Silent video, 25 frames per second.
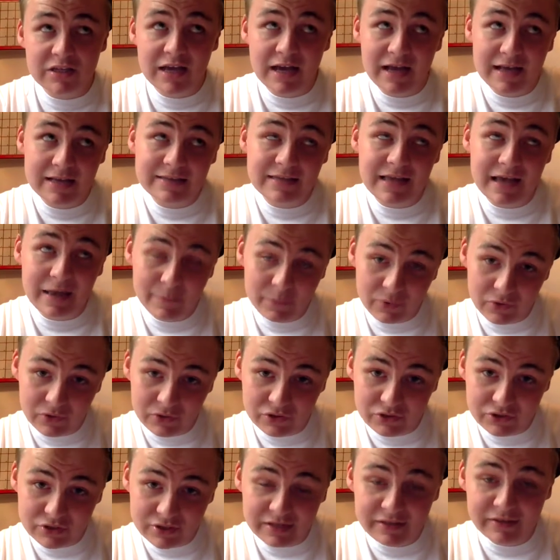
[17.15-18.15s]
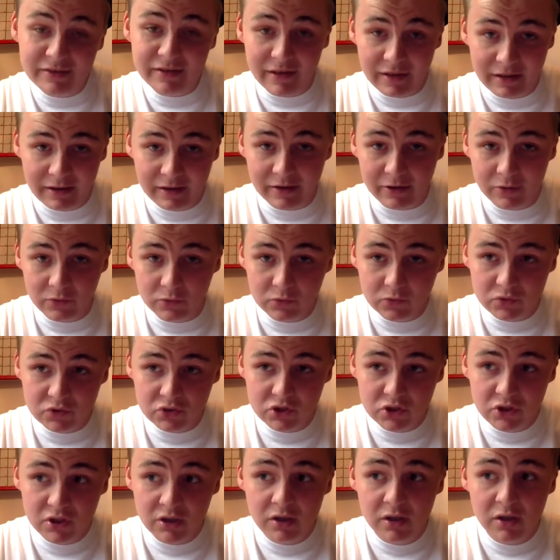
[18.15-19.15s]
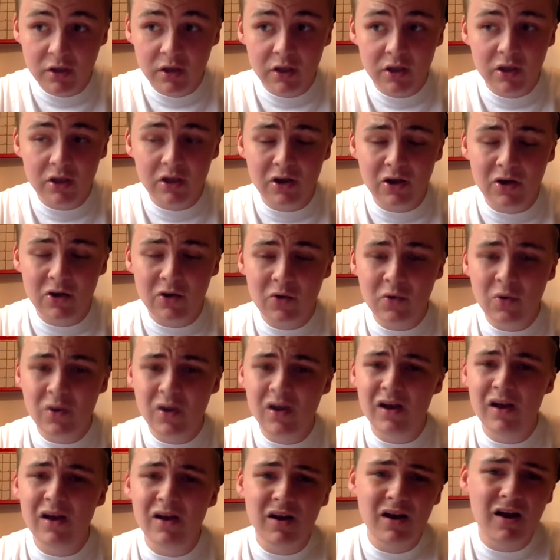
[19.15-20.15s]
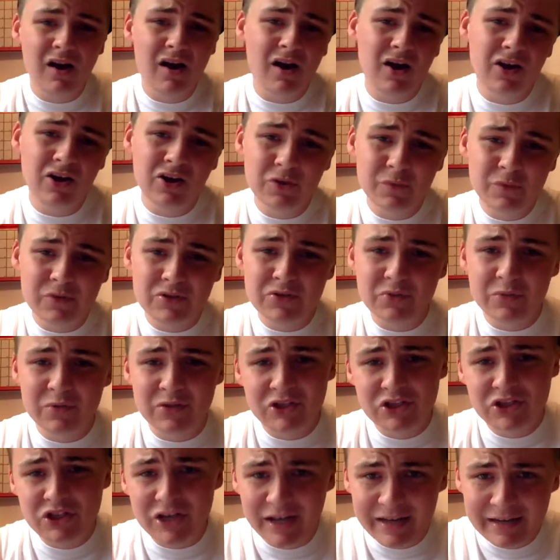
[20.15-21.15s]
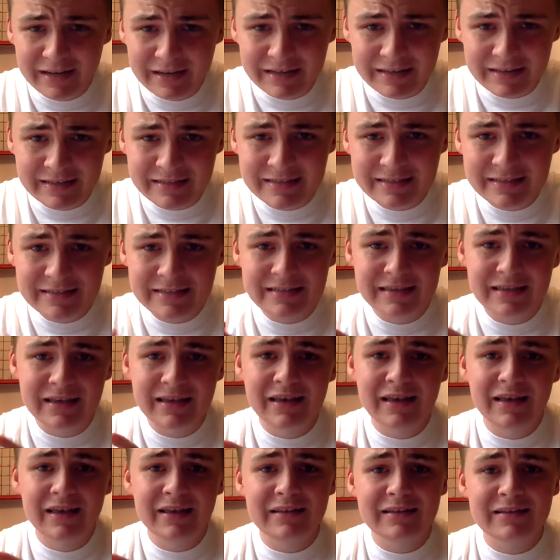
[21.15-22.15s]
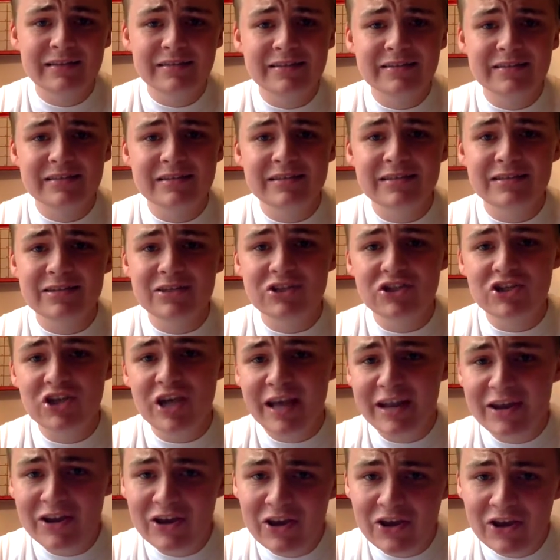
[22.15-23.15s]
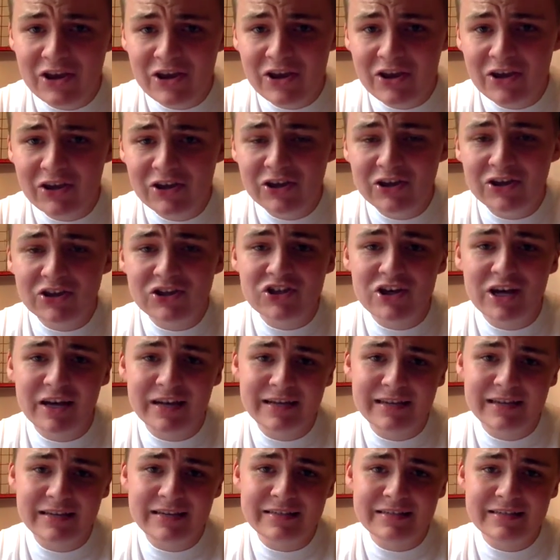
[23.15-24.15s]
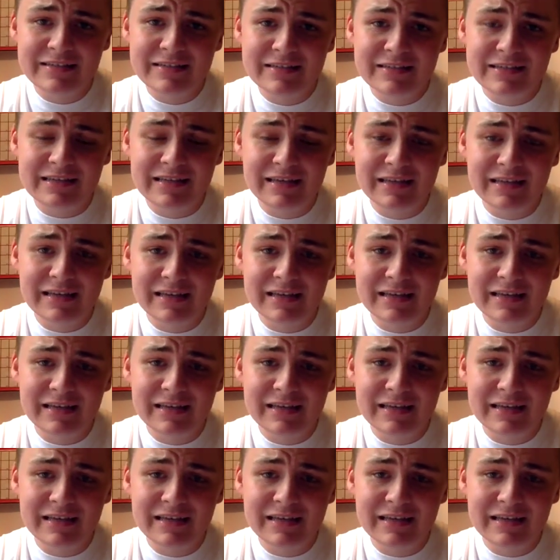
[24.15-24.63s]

has happened in that house. You know, arguments with Janice to Jenna, Janice